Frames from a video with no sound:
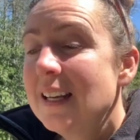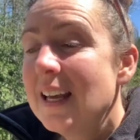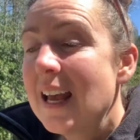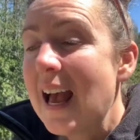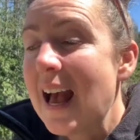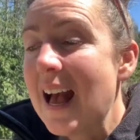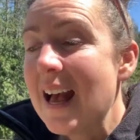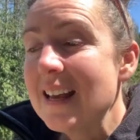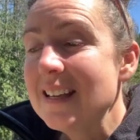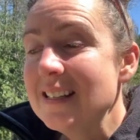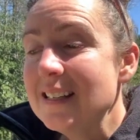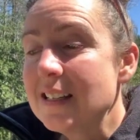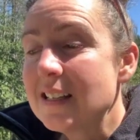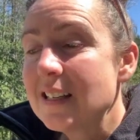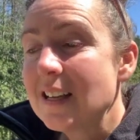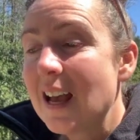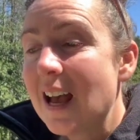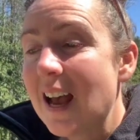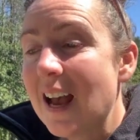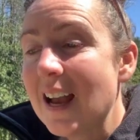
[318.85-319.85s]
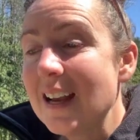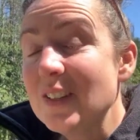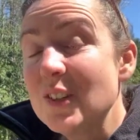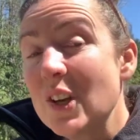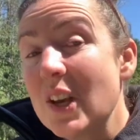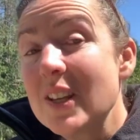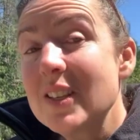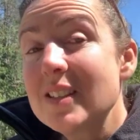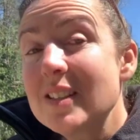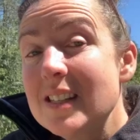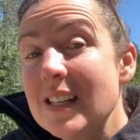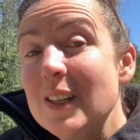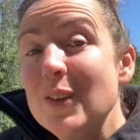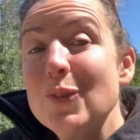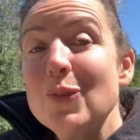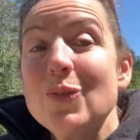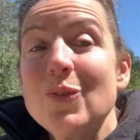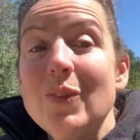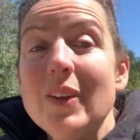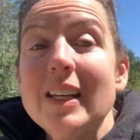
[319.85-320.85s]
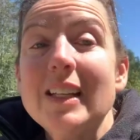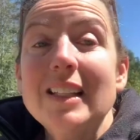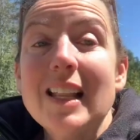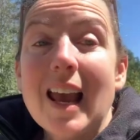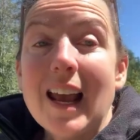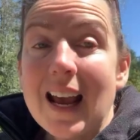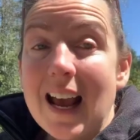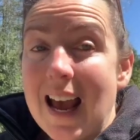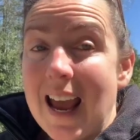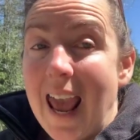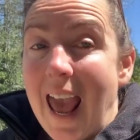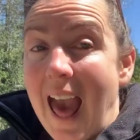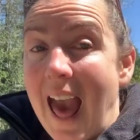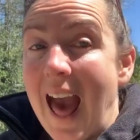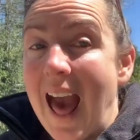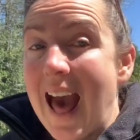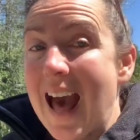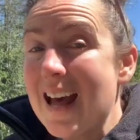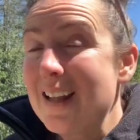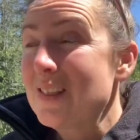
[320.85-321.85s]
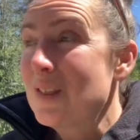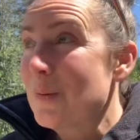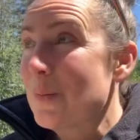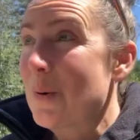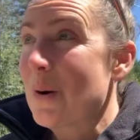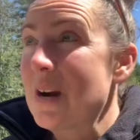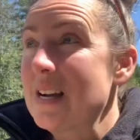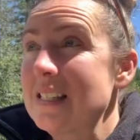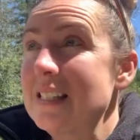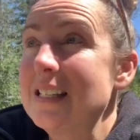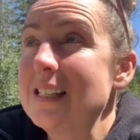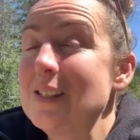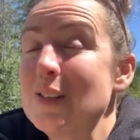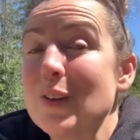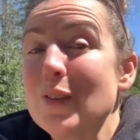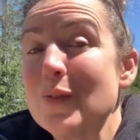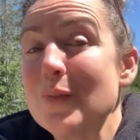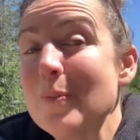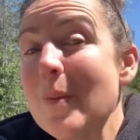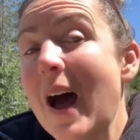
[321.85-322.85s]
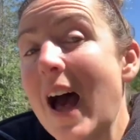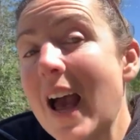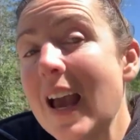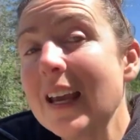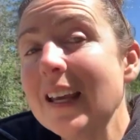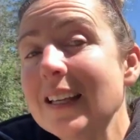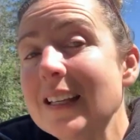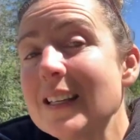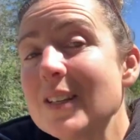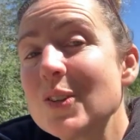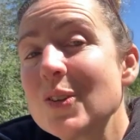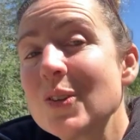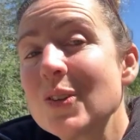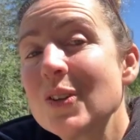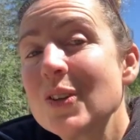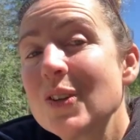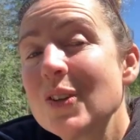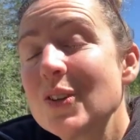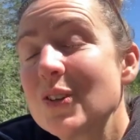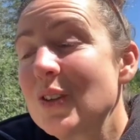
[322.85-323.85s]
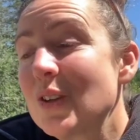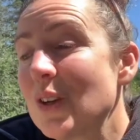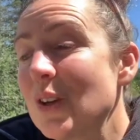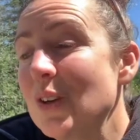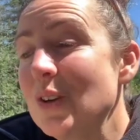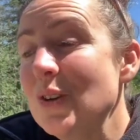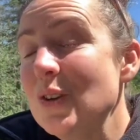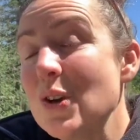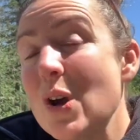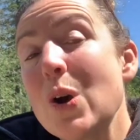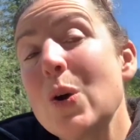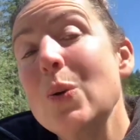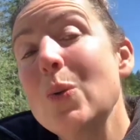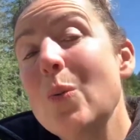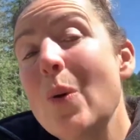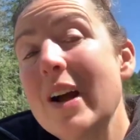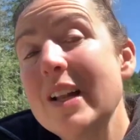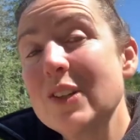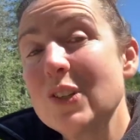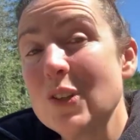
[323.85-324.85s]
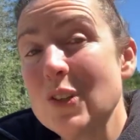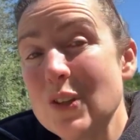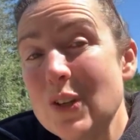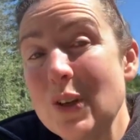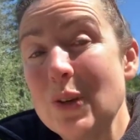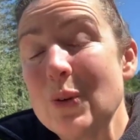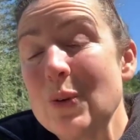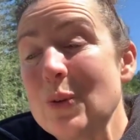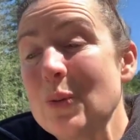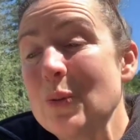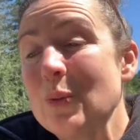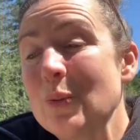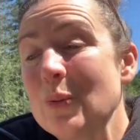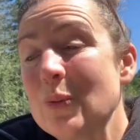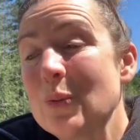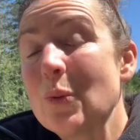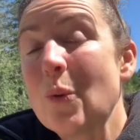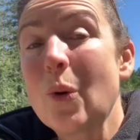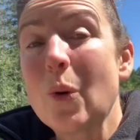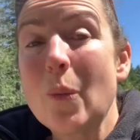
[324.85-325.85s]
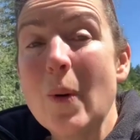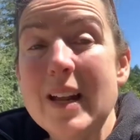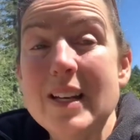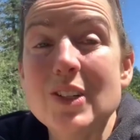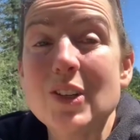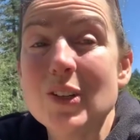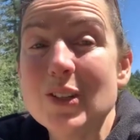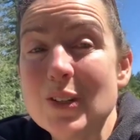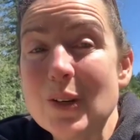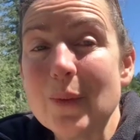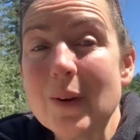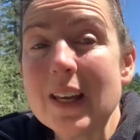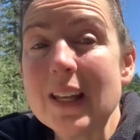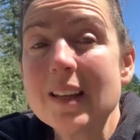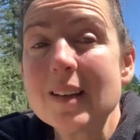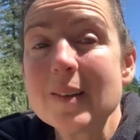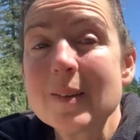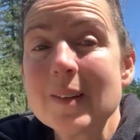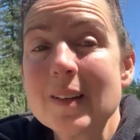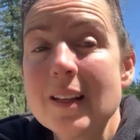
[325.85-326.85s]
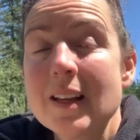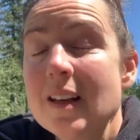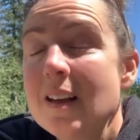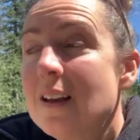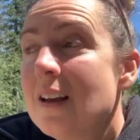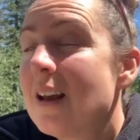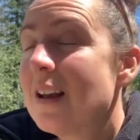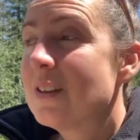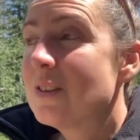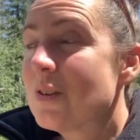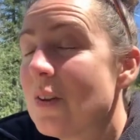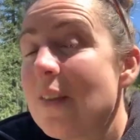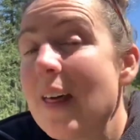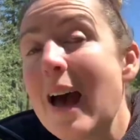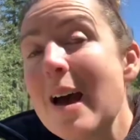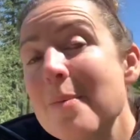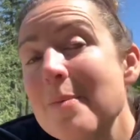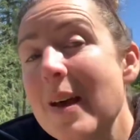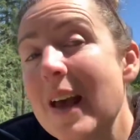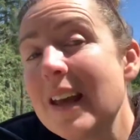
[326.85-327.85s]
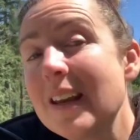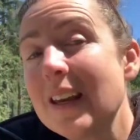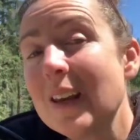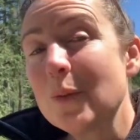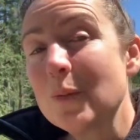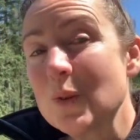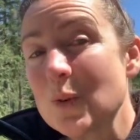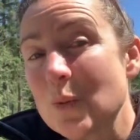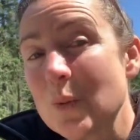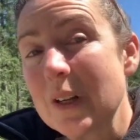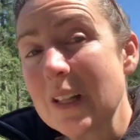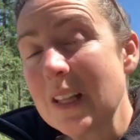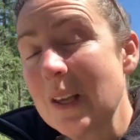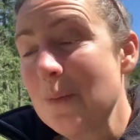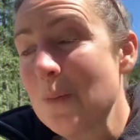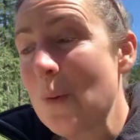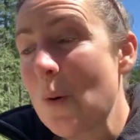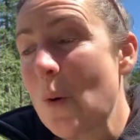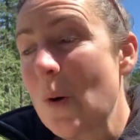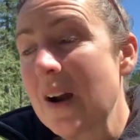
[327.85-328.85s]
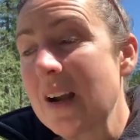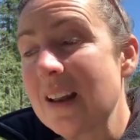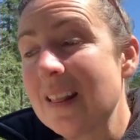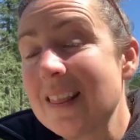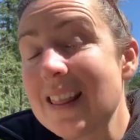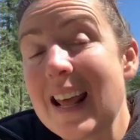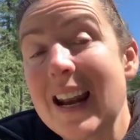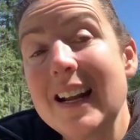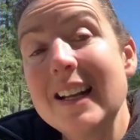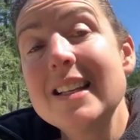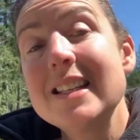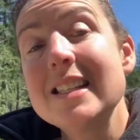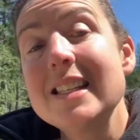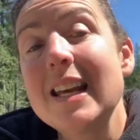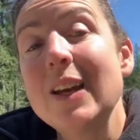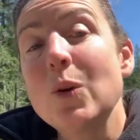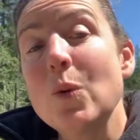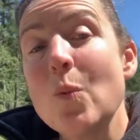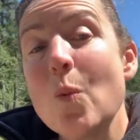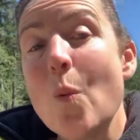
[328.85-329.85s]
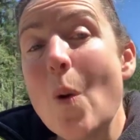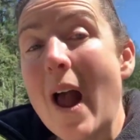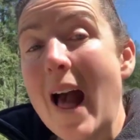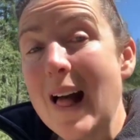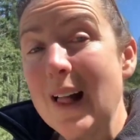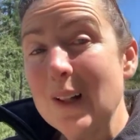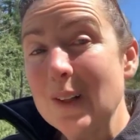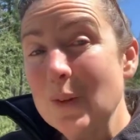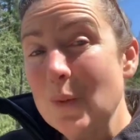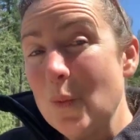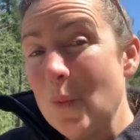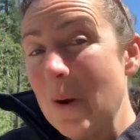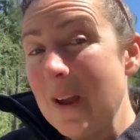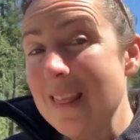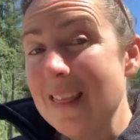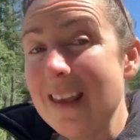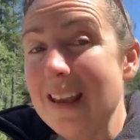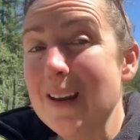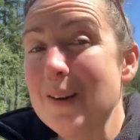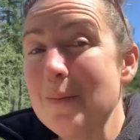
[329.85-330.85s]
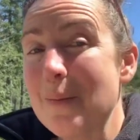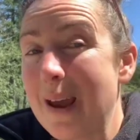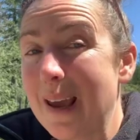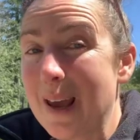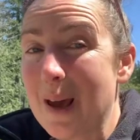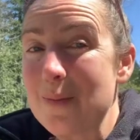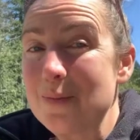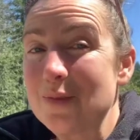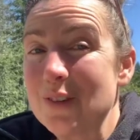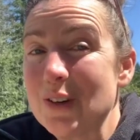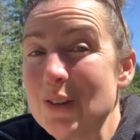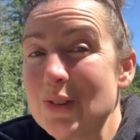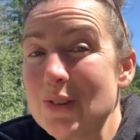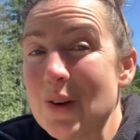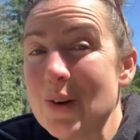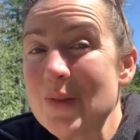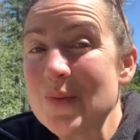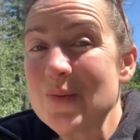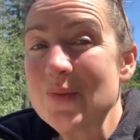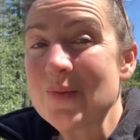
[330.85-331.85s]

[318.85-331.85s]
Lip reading: And I just didn't feel like I had the presence of mind to know what to do or when to do it. And so that meant it was really important that I stayed well within my comfort zone,